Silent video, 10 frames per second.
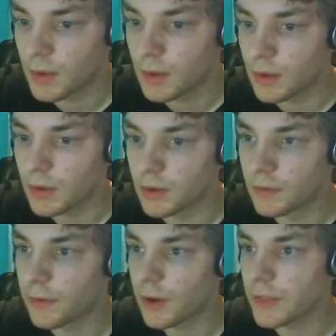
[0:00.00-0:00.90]
You can
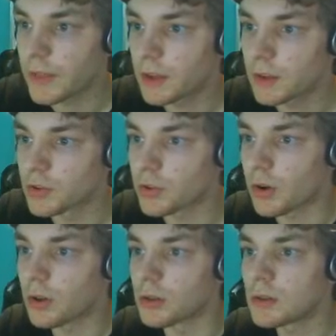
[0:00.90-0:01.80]
find the
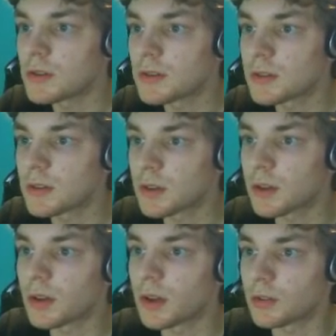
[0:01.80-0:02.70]
controls.
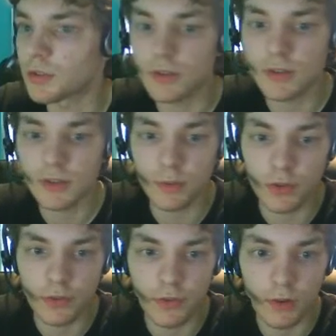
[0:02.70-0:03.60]
I'll just
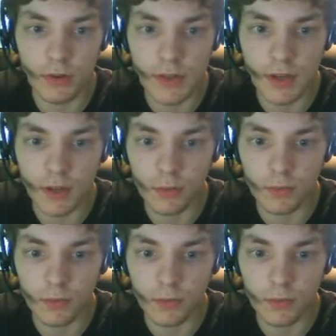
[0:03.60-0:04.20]
switch folders here